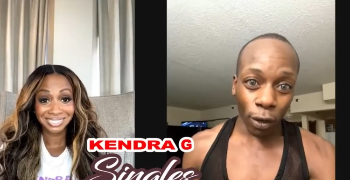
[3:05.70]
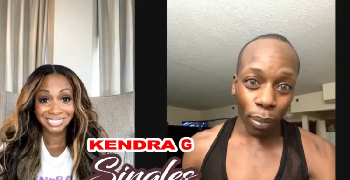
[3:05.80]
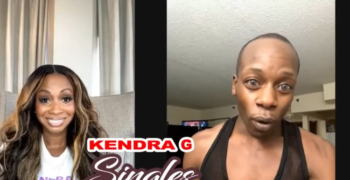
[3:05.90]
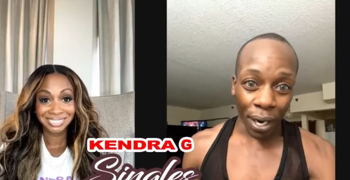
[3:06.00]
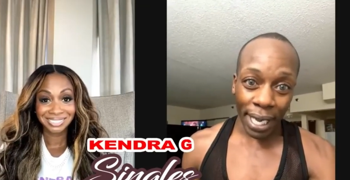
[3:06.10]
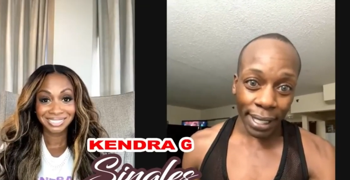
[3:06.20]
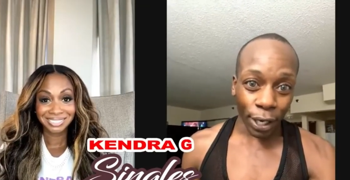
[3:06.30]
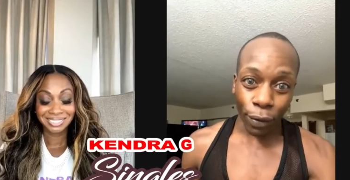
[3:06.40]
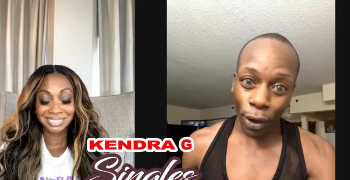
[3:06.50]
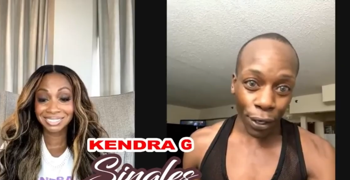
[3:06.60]
Speaker 1: little boring as
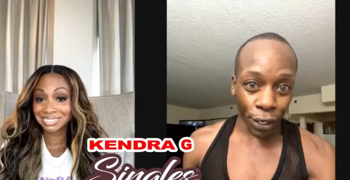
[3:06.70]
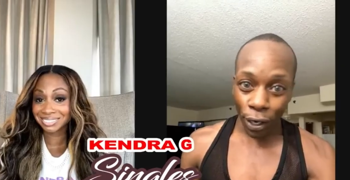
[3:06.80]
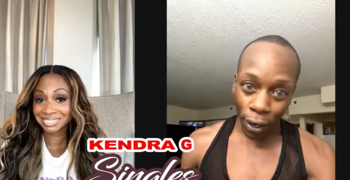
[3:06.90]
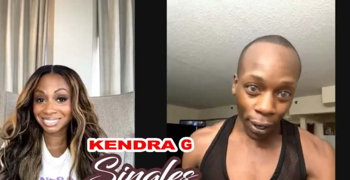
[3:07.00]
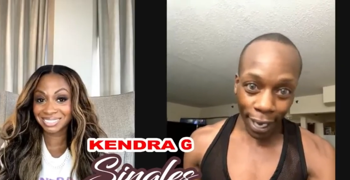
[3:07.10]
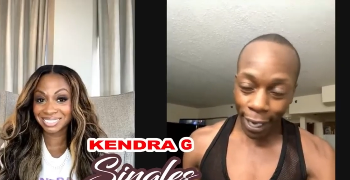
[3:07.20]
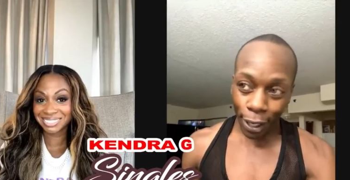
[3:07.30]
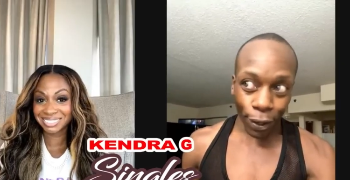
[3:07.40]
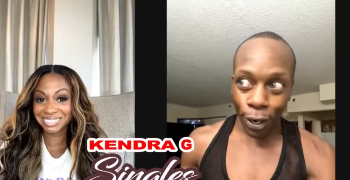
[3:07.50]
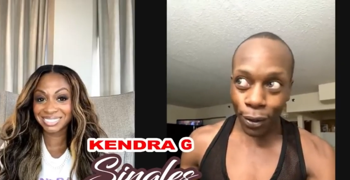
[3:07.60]
a grown adult
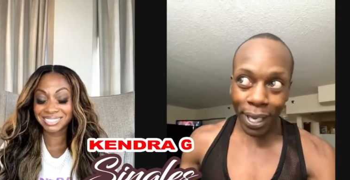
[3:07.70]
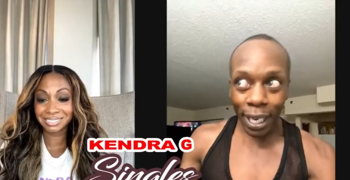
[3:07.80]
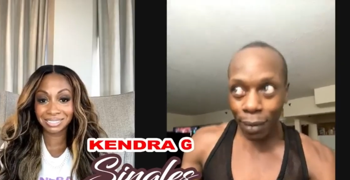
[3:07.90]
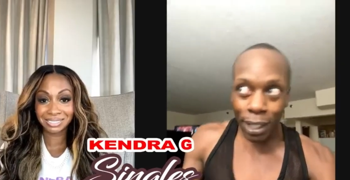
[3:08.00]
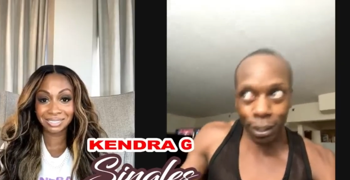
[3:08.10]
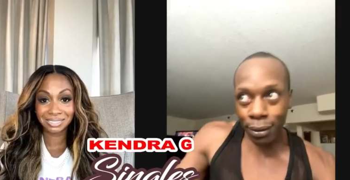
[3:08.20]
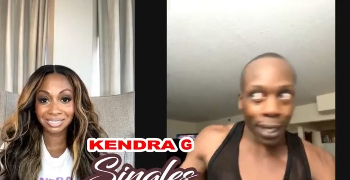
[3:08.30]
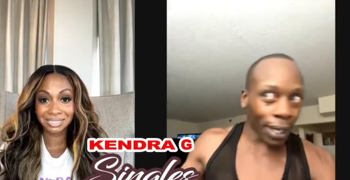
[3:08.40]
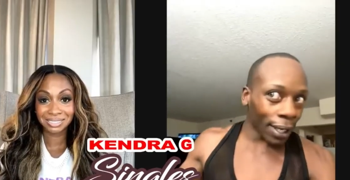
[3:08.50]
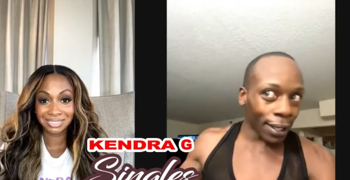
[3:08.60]
and you don't get what you
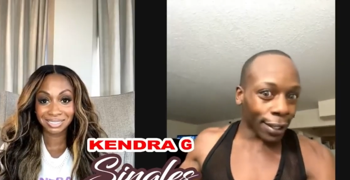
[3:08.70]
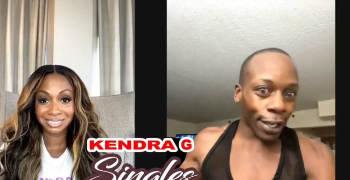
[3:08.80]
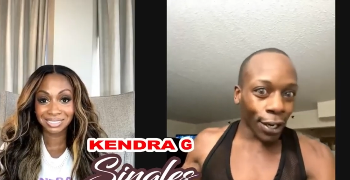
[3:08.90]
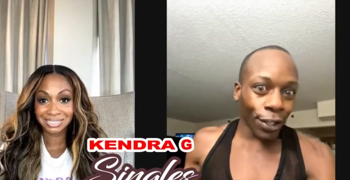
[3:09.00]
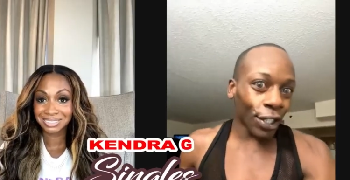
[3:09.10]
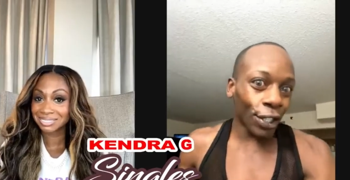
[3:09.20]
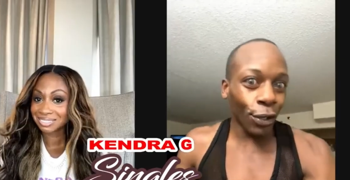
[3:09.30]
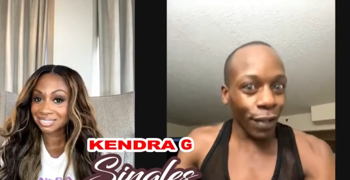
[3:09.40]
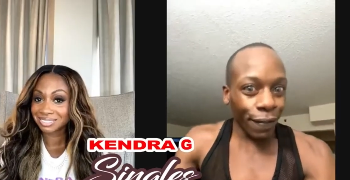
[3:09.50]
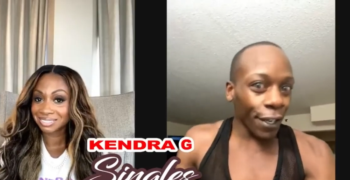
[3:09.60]
need. So you just
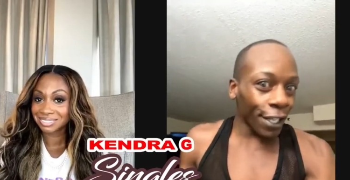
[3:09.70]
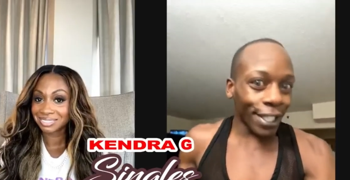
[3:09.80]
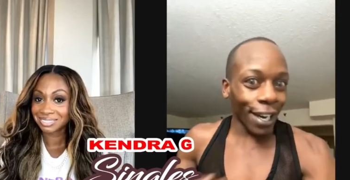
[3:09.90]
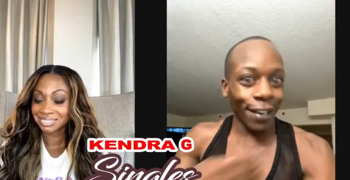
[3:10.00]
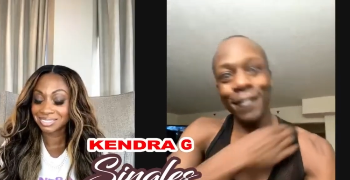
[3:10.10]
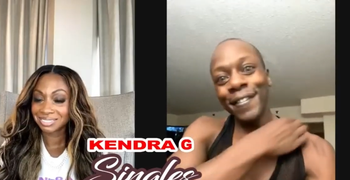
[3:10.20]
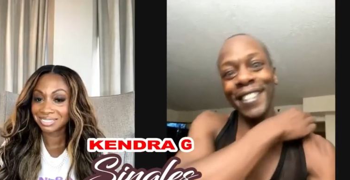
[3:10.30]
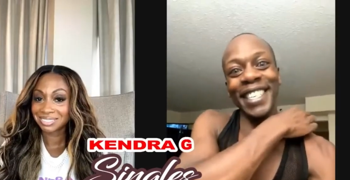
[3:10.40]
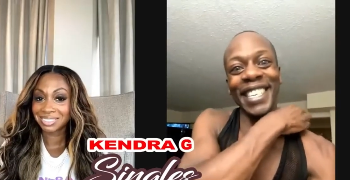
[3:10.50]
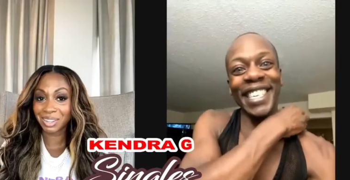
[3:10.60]
do it for yourself.
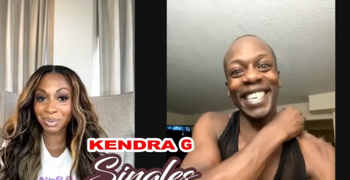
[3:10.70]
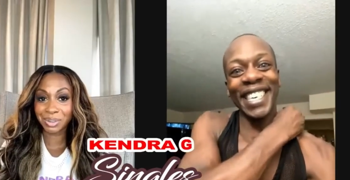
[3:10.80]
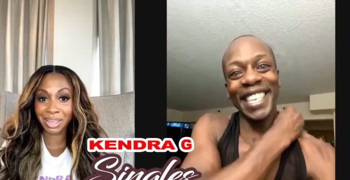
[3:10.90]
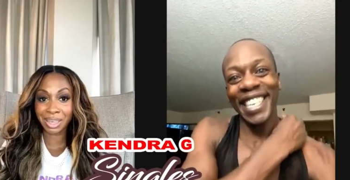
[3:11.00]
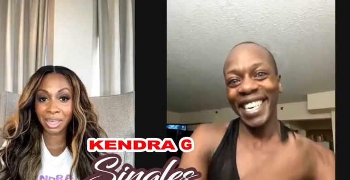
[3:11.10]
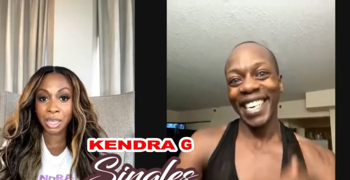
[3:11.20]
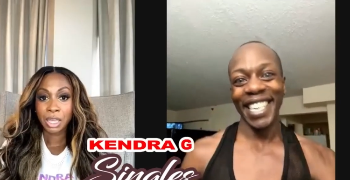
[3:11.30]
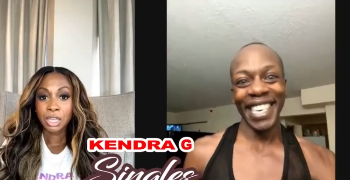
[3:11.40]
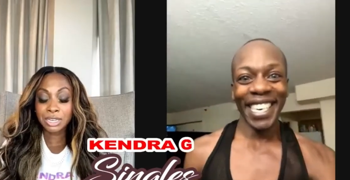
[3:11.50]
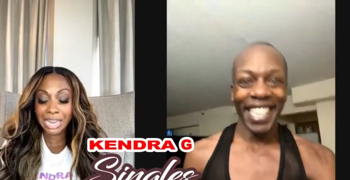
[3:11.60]
Okay.
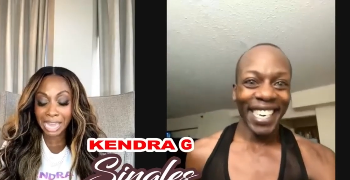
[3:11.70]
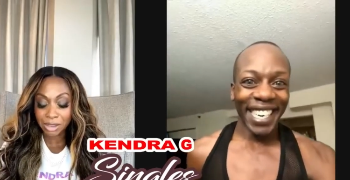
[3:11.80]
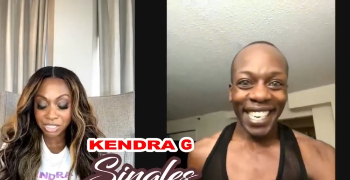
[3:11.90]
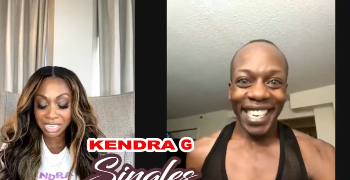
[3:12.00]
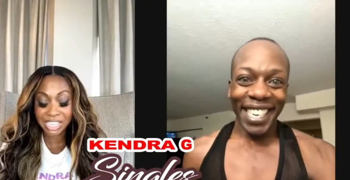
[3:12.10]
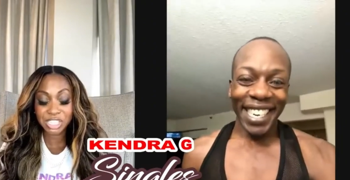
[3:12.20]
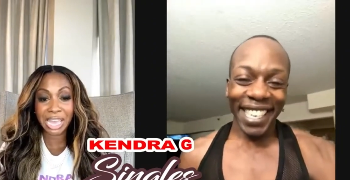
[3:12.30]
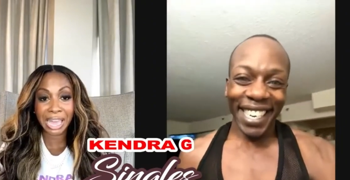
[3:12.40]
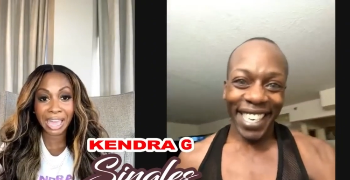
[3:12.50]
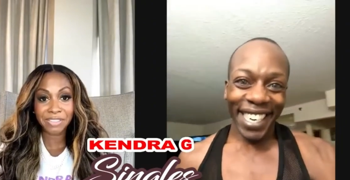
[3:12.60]
Speaker 2: Now, C J, I
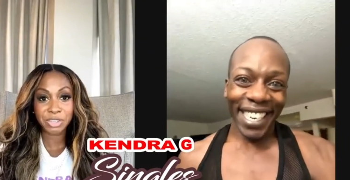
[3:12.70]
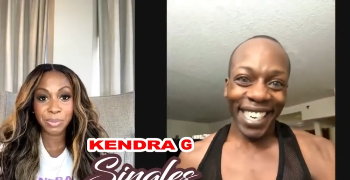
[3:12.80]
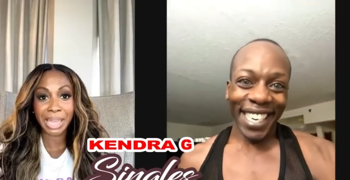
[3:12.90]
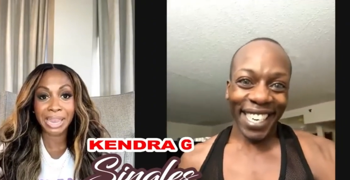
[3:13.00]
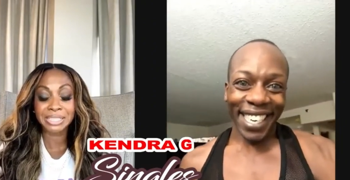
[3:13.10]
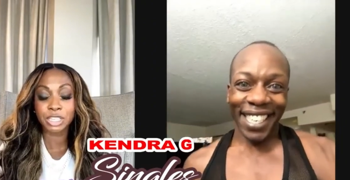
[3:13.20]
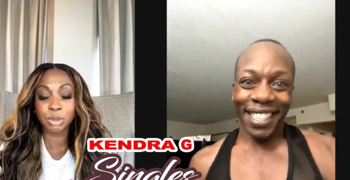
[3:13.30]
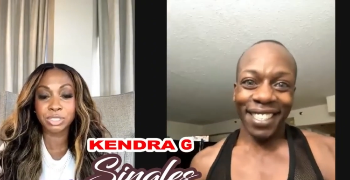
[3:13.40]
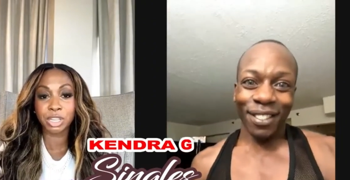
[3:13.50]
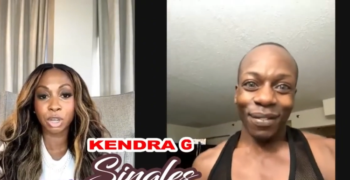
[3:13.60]
have to be honest. And
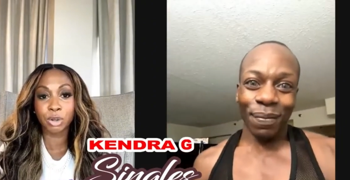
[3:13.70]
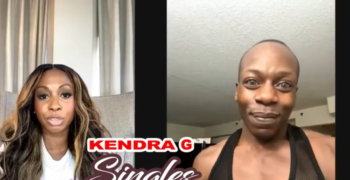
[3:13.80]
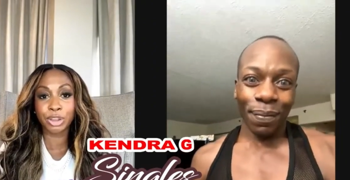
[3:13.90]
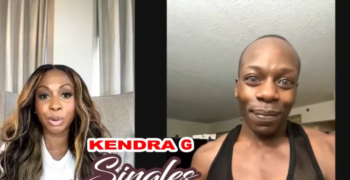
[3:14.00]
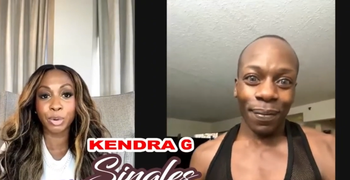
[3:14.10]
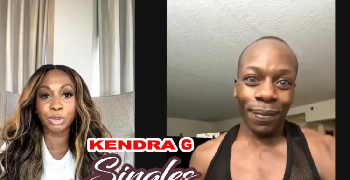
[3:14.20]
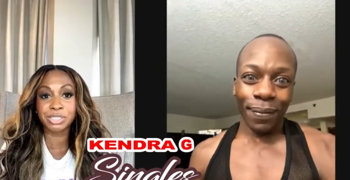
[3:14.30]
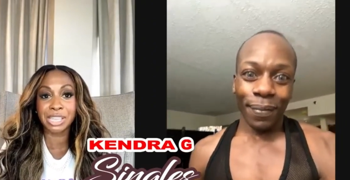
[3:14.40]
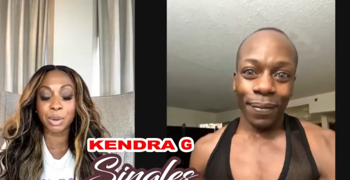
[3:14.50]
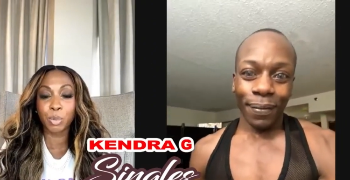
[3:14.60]
you did go there when you
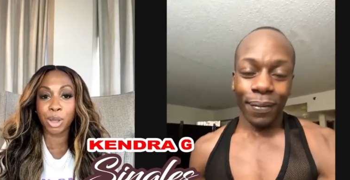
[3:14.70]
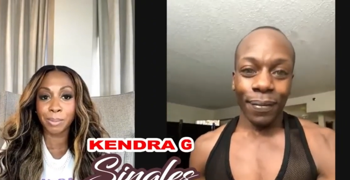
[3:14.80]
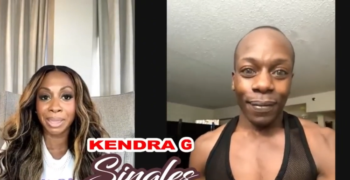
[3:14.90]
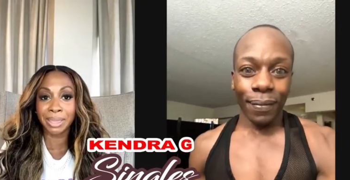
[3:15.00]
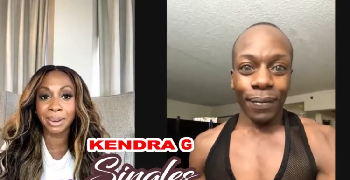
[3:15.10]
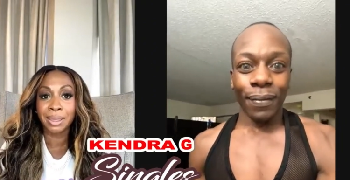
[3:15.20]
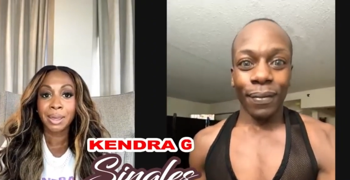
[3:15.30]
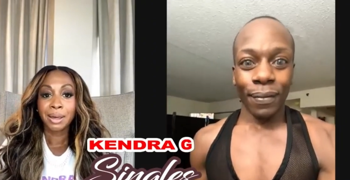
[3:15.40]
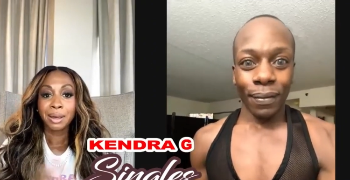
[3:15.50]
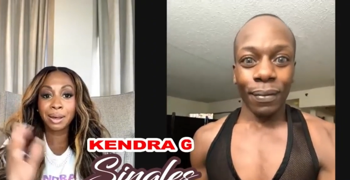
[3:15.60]
said woman,
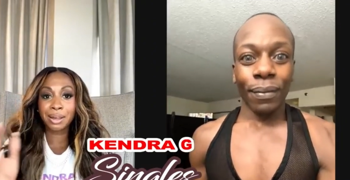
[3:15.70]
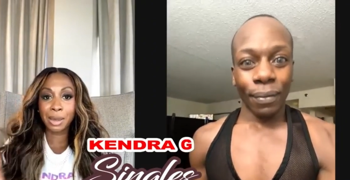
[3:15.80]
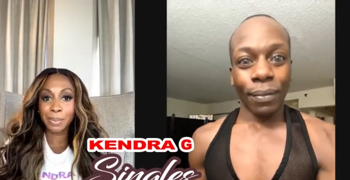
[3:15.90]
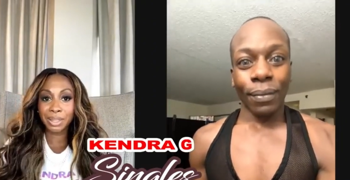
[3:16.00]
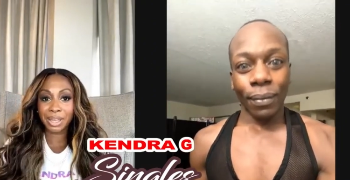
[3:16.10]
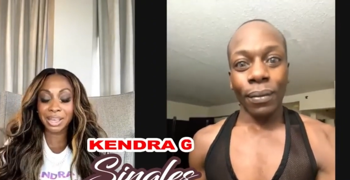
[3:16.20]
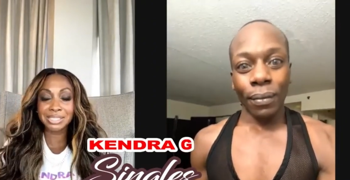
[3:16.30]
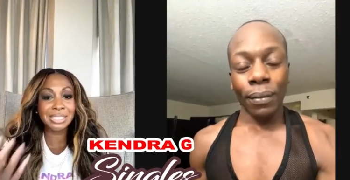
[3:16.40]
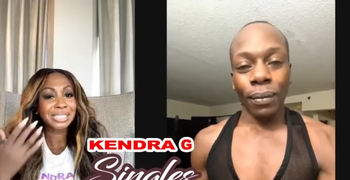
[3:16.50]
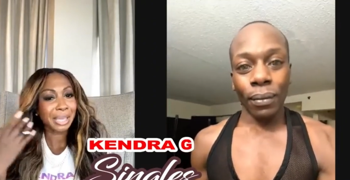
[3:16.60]
a couple of
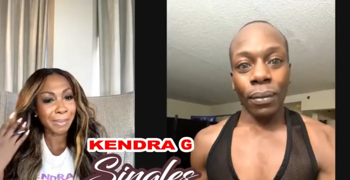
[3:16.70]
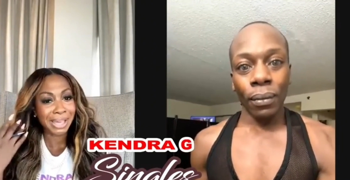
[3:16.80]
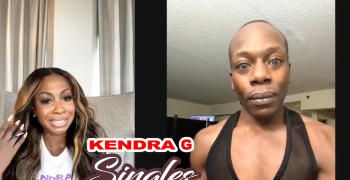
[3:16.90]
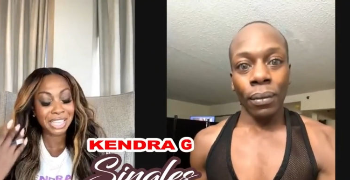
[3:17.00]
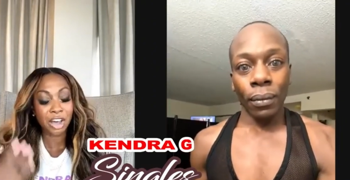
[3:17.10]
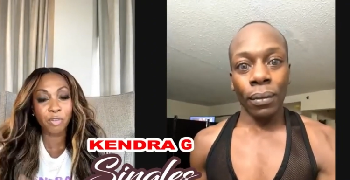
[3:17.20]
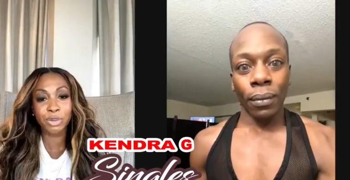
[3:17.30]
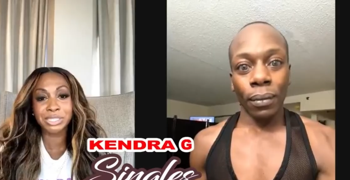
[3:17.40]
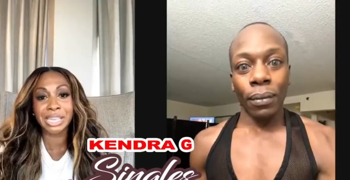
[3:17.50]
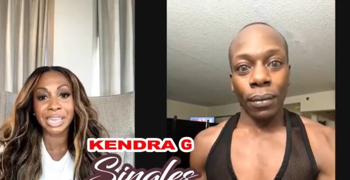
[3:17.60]
cousins and myself was